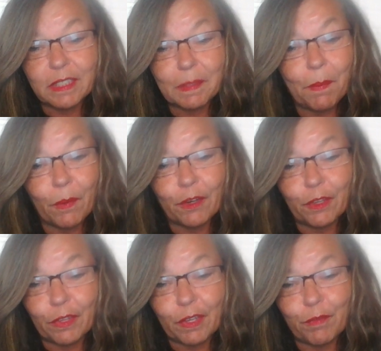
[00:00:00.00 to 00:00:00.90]
support,
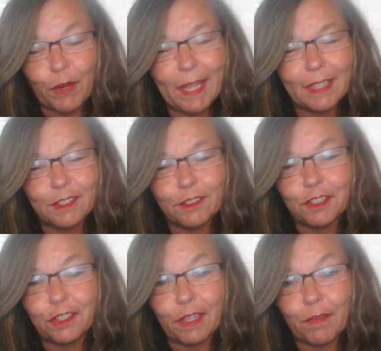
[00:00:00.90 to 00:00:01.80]
you're looking for answers,
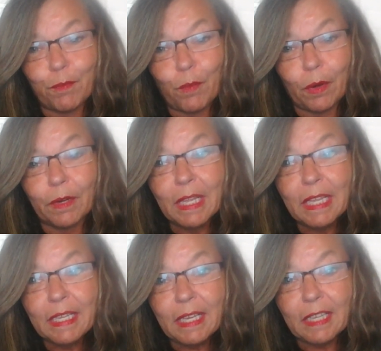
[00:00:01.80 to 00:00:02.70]
you're looking for
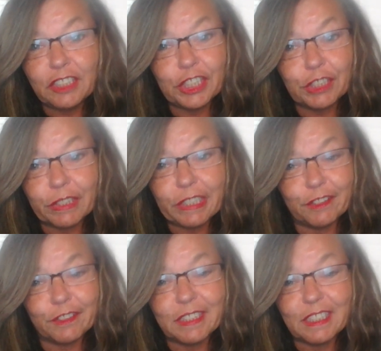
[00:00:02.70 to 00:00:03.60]

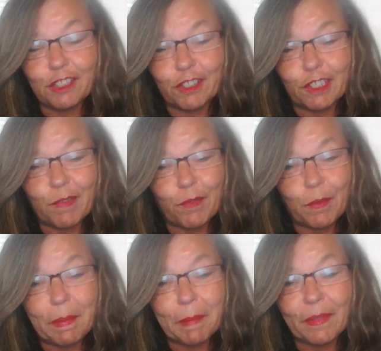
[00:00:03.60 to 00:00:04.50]
cheerleaders, you're looking
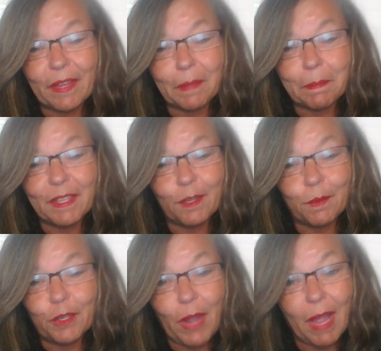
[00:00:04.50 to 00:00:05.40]
for people that'll be there
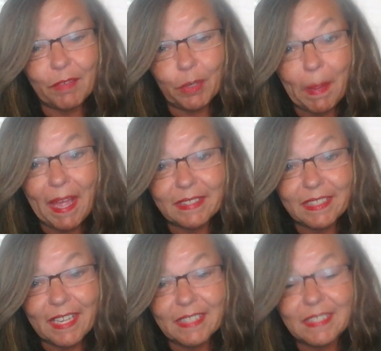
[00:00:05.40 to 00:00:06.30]
when you're having your bad
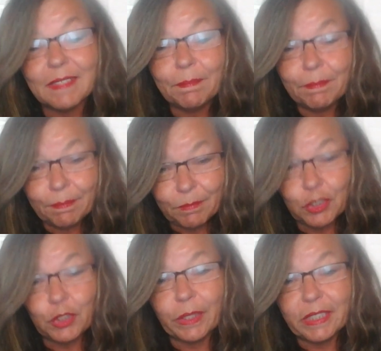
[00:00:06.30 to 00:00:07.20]
days,
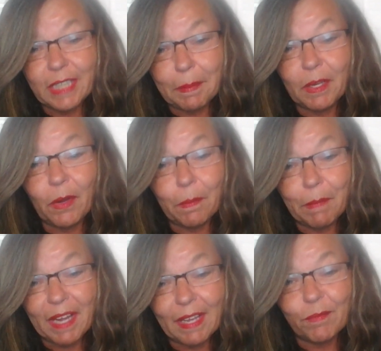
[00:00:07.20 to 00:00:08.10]
join Debbie
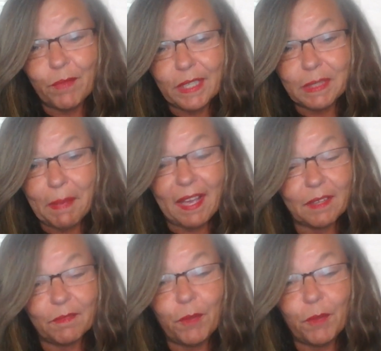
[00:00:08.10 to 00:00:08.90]
OMAD on Facebook.